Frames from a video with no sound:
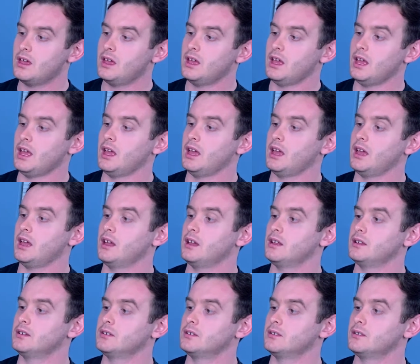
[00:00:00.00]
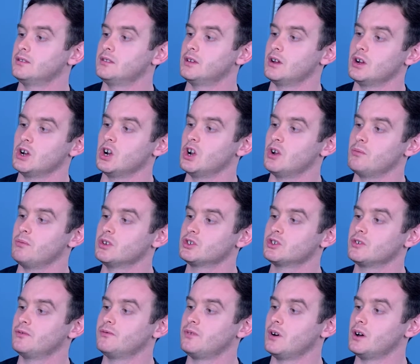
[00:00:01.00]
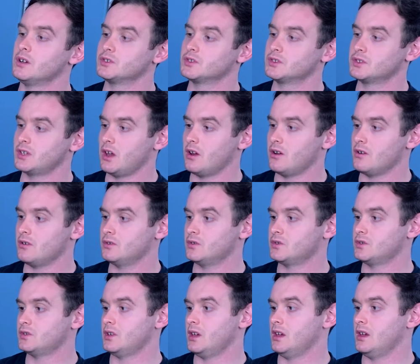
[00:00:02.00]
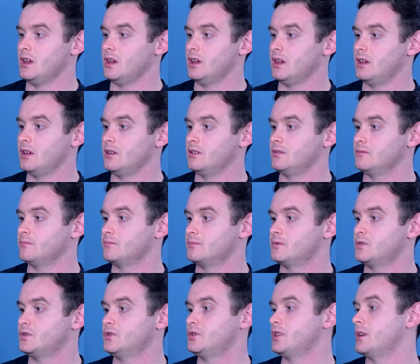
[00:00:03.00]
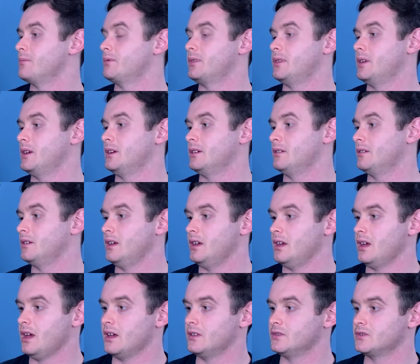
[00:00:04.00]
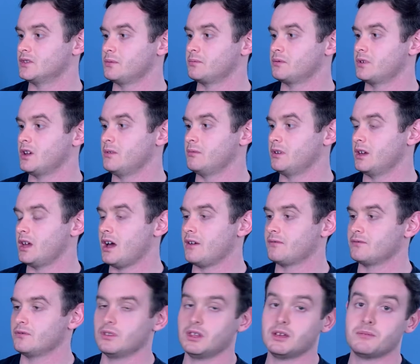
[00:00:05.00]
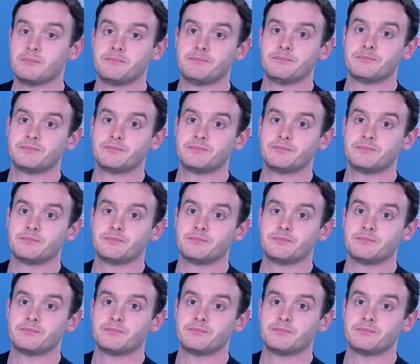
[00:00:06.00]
And there are a bunch of false scares, and something ends up coming after them.